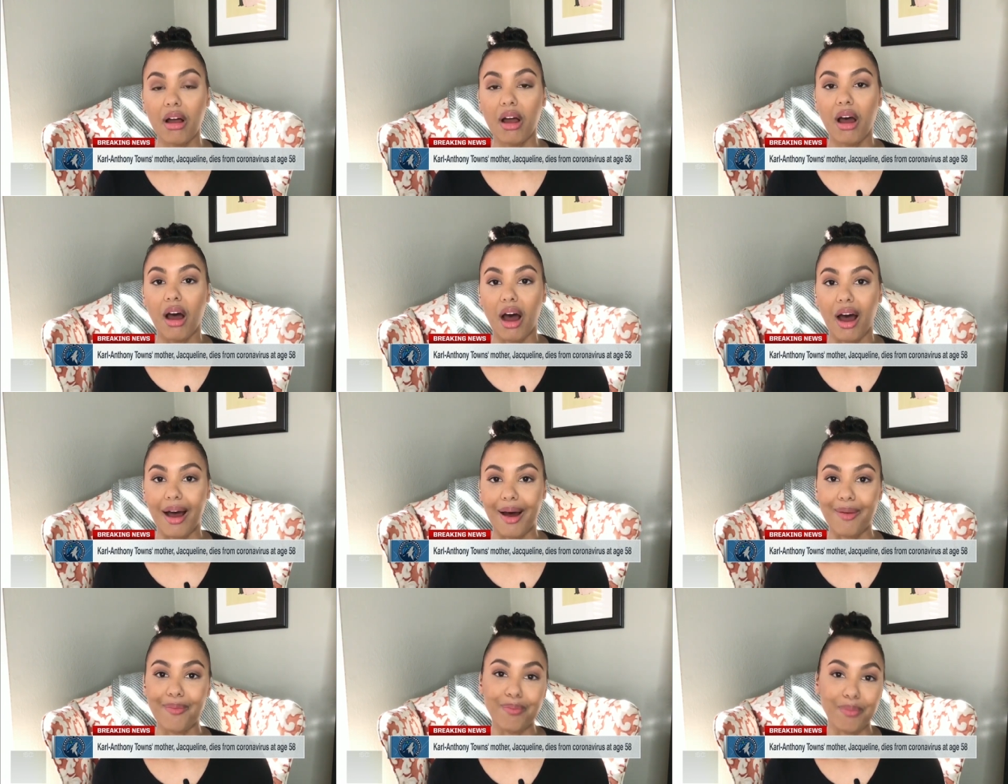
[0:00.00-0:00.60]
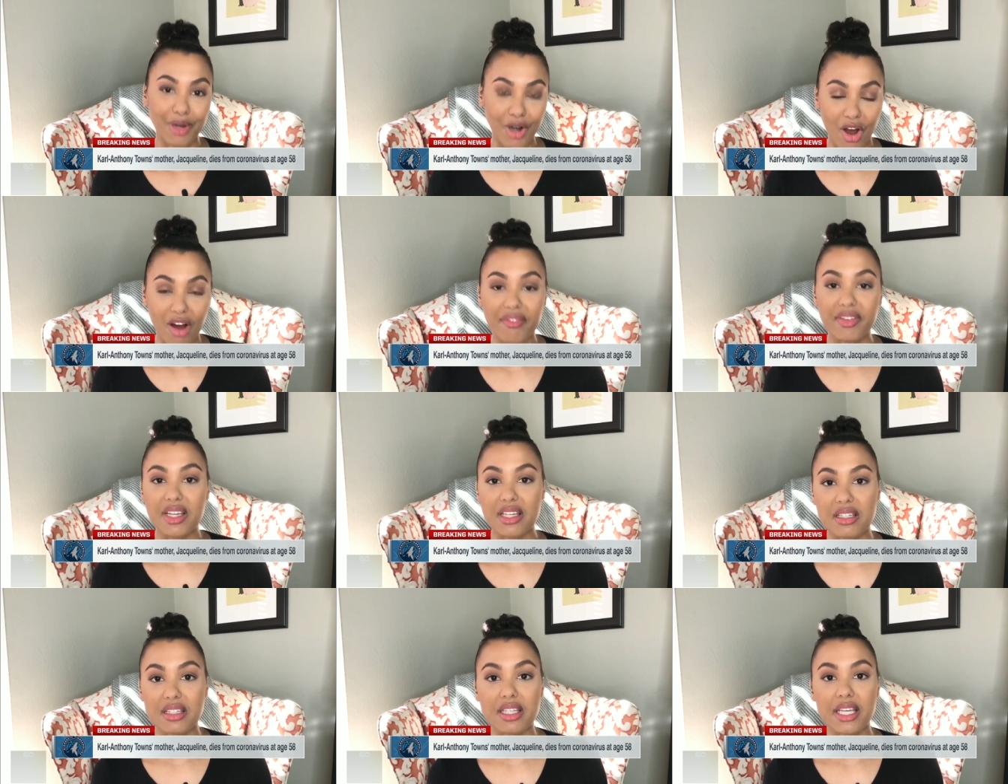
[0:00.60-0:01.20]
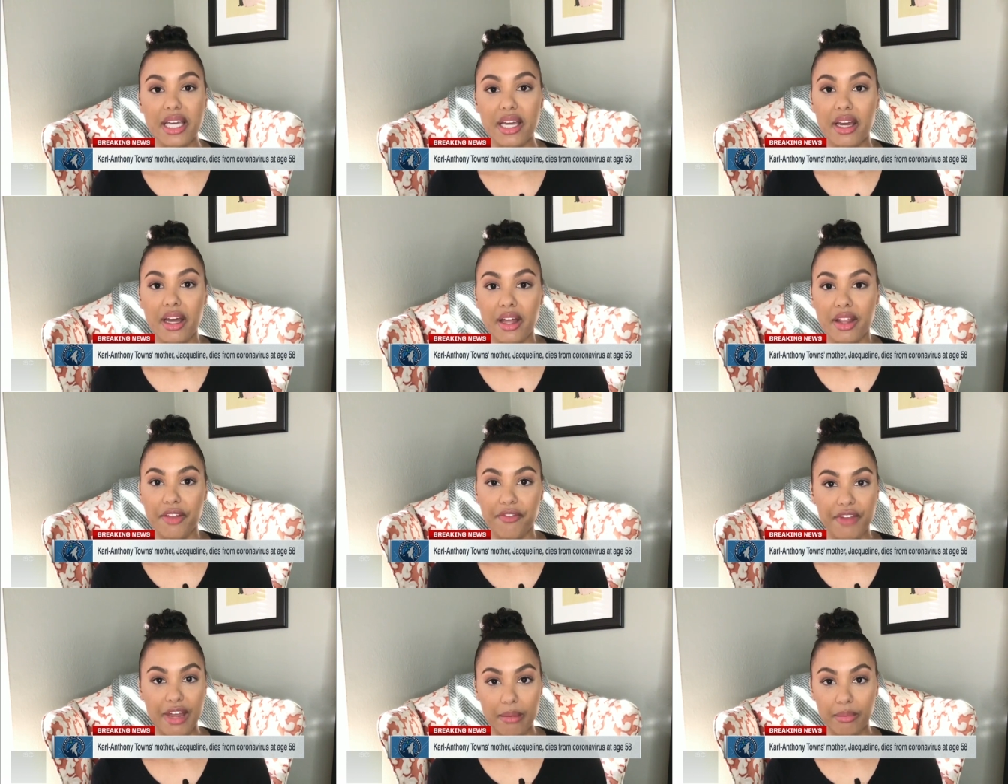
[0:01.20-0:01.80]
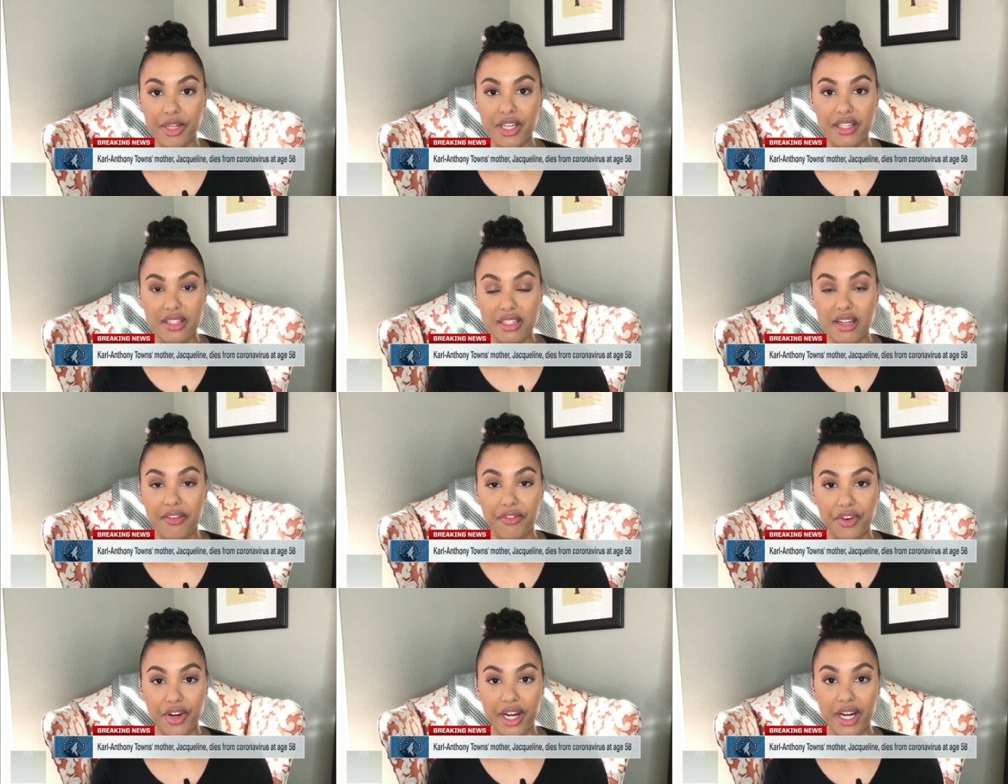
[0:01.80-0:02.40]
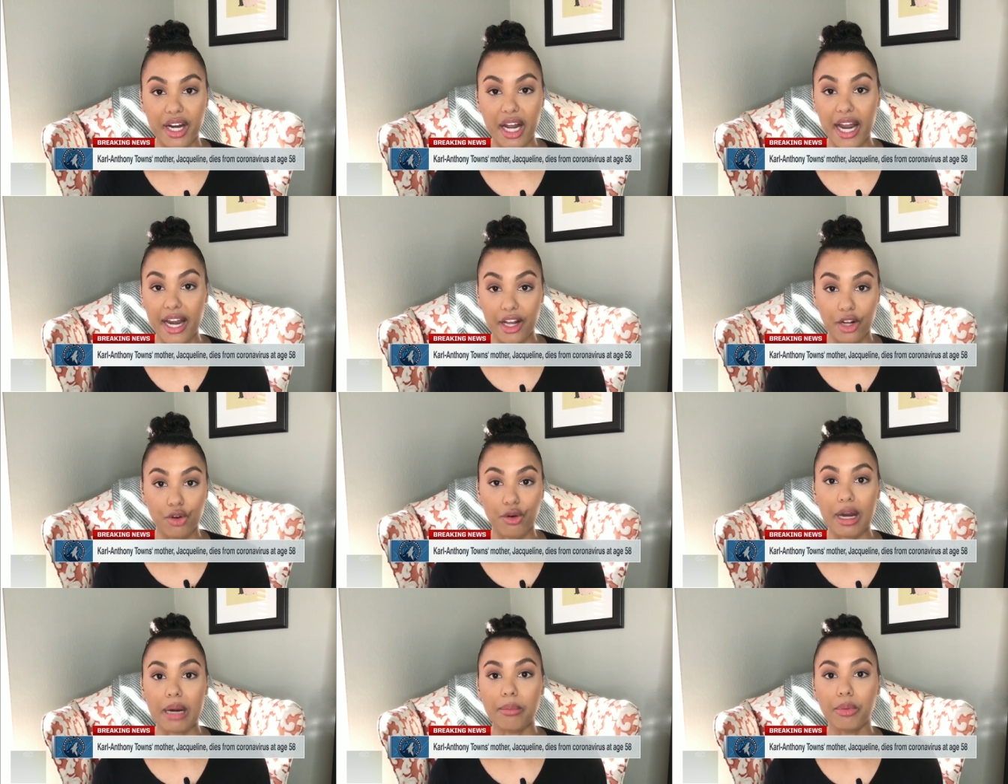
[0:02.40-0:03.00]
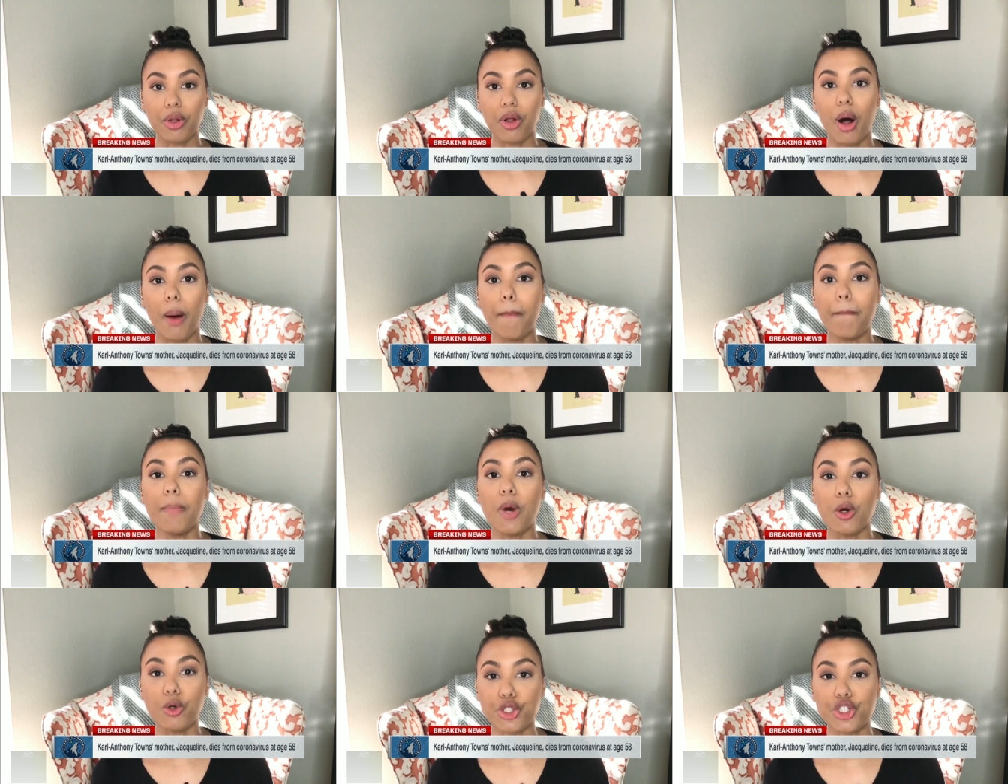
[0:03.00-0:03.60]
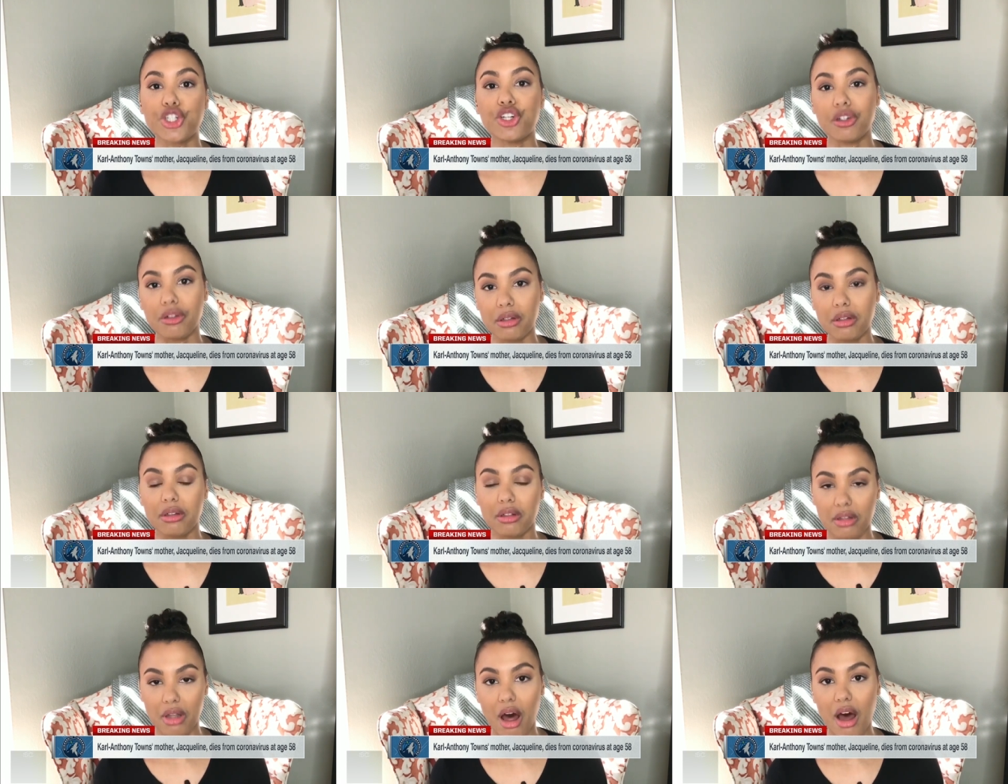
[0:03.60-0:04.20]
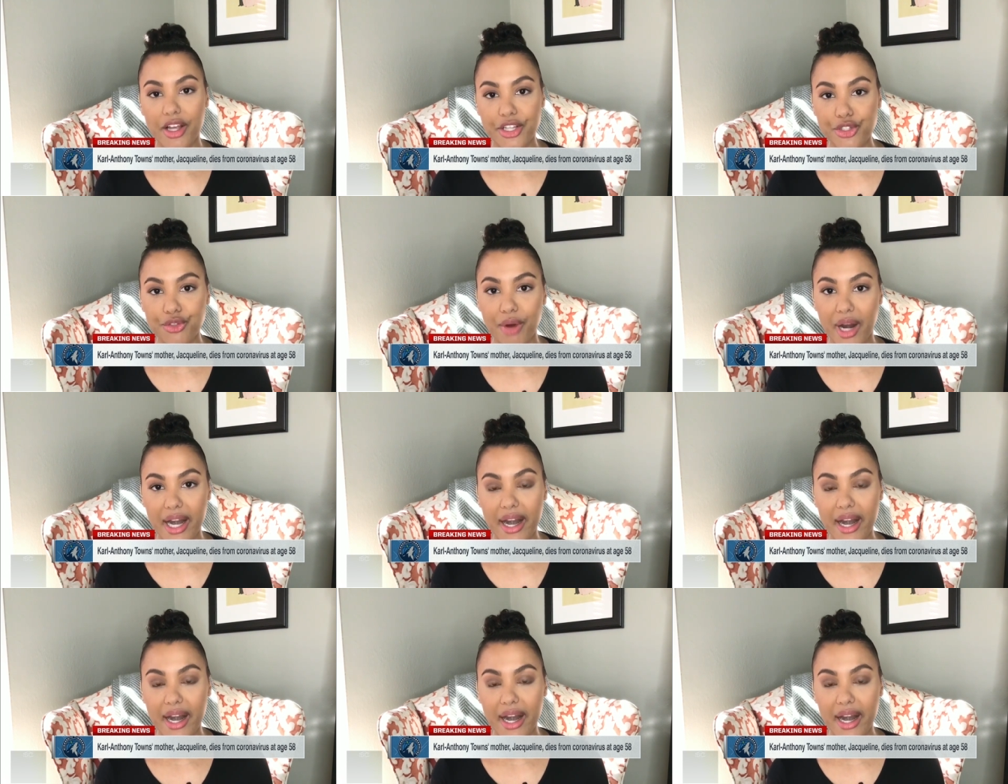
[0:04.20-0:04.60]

Um, but obviously, mm. the family is suffering an incredible emotional loss right now.